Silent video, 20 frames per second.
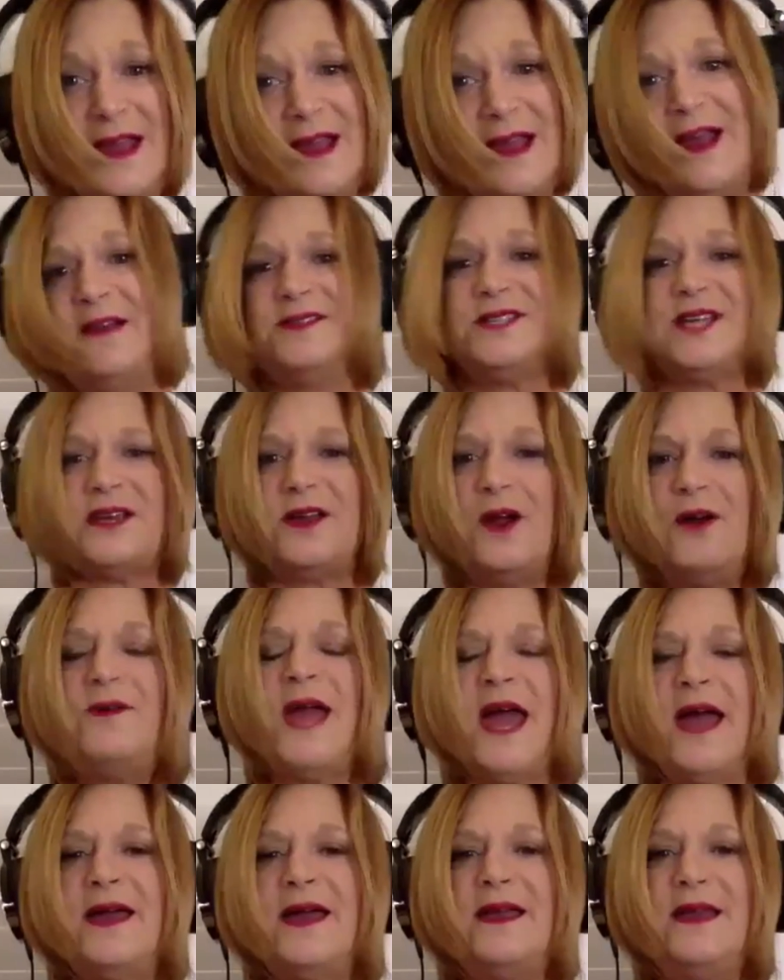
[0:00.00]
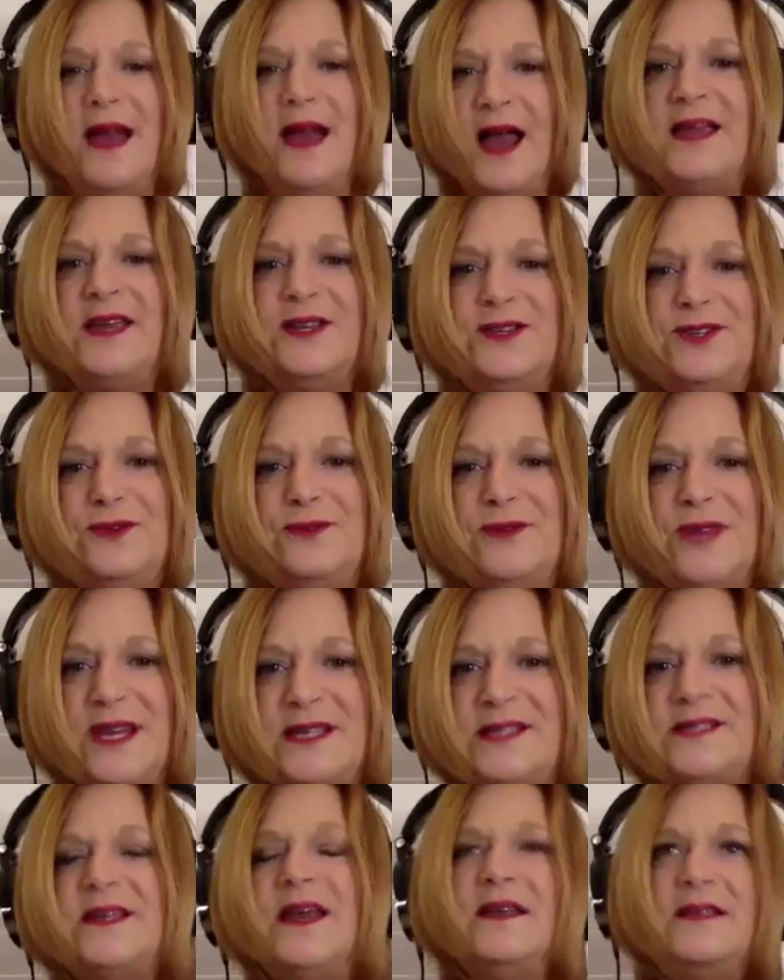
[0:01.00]
I was like, "Okay, I can do
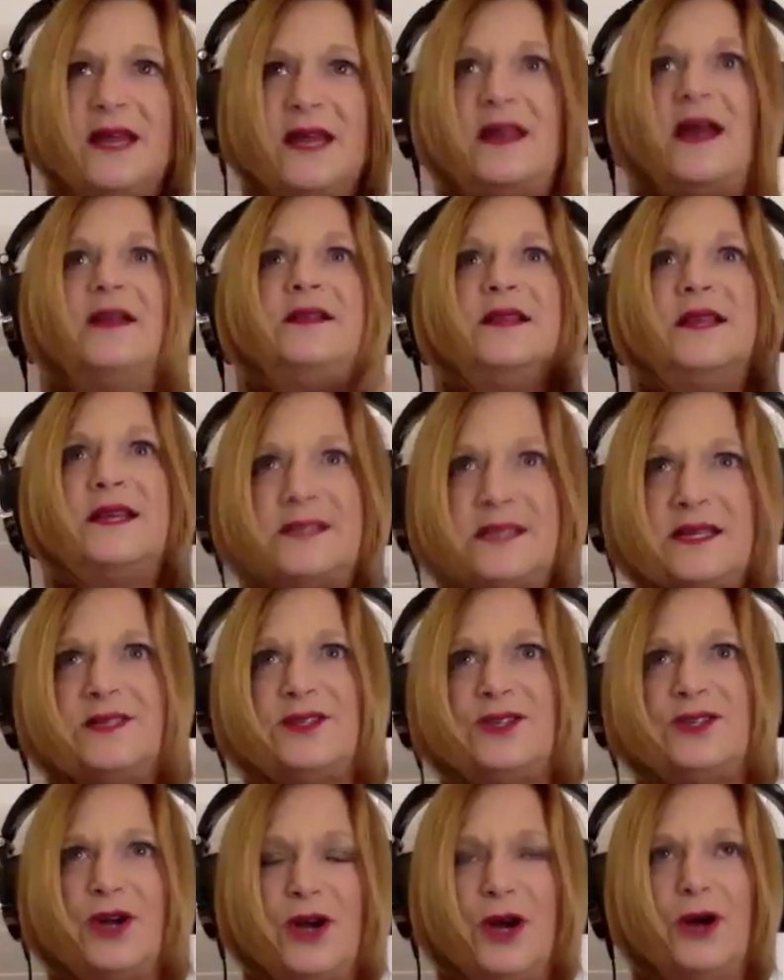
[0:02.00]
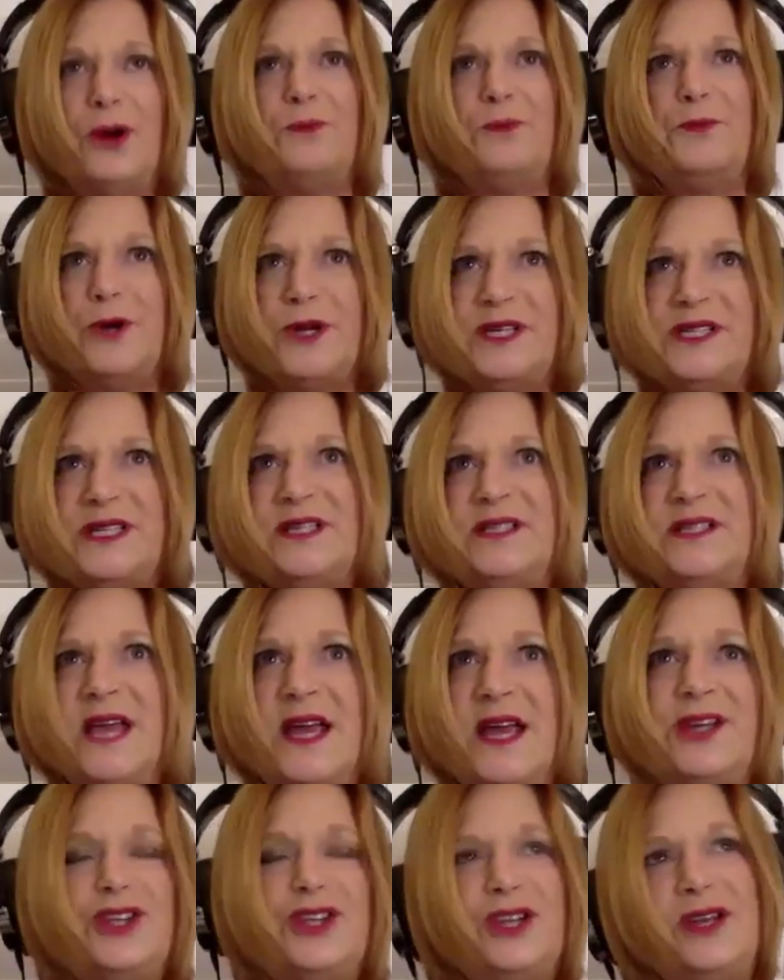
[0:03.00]
this." And then I listened to her
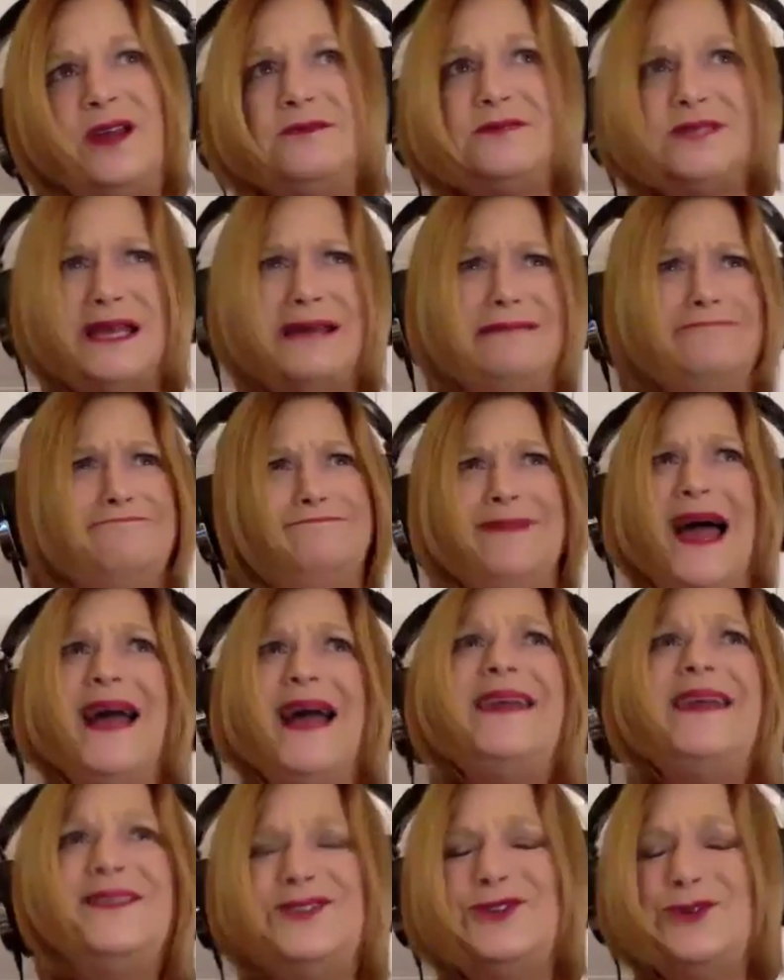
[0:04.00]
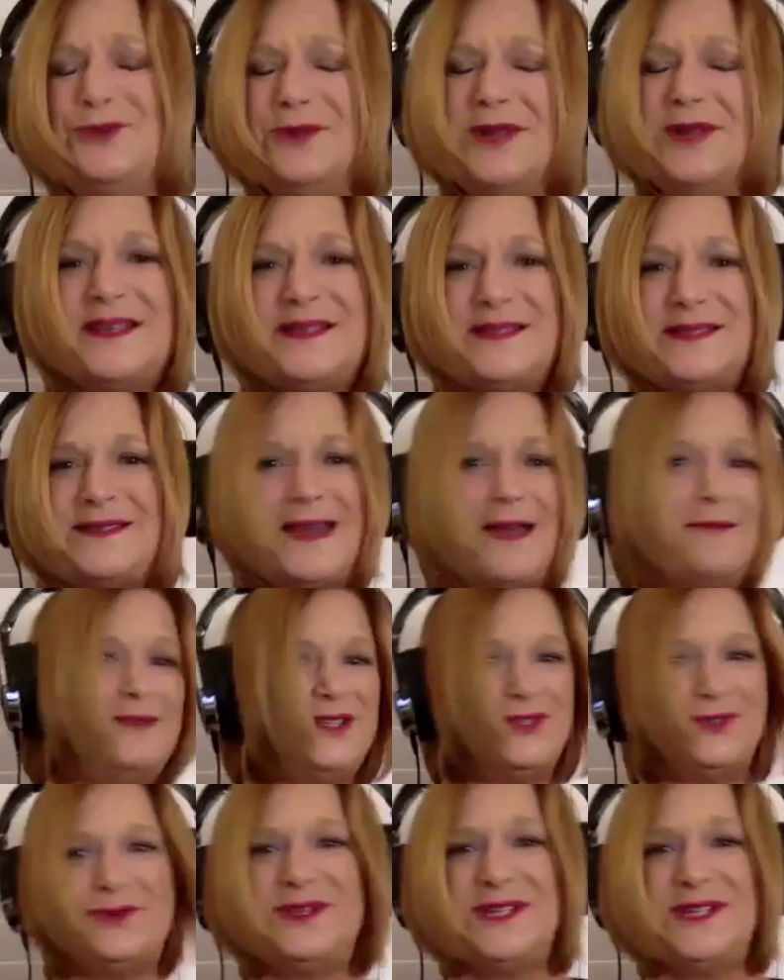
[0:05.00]
presentation. I was like, "I can do this. I've been
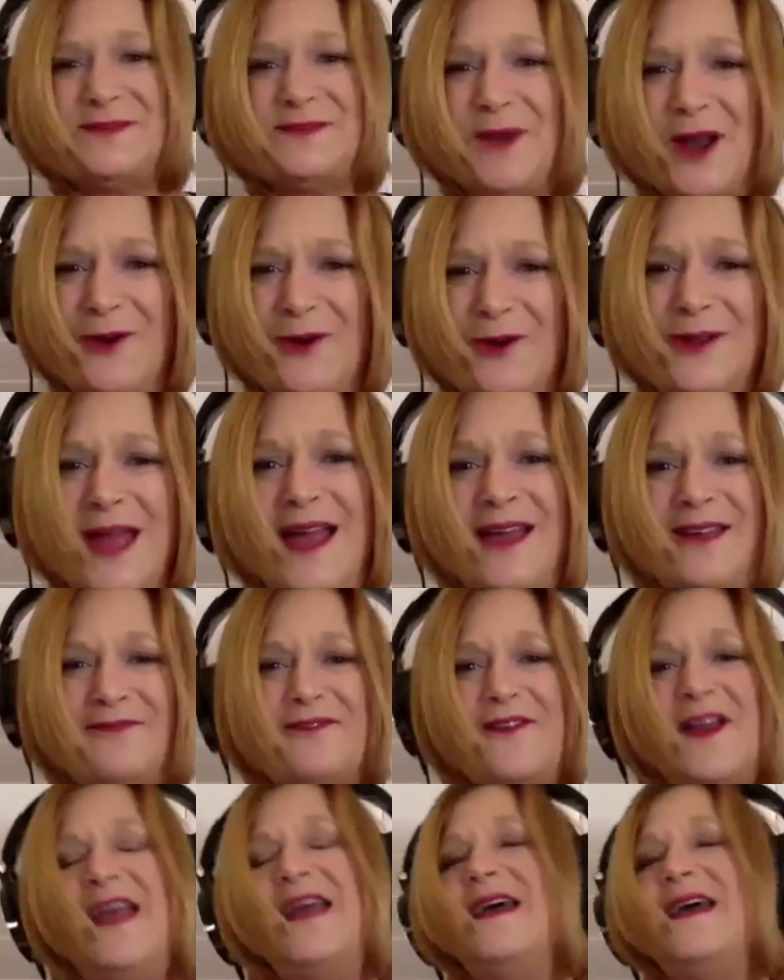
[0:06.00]
doing this my whole life."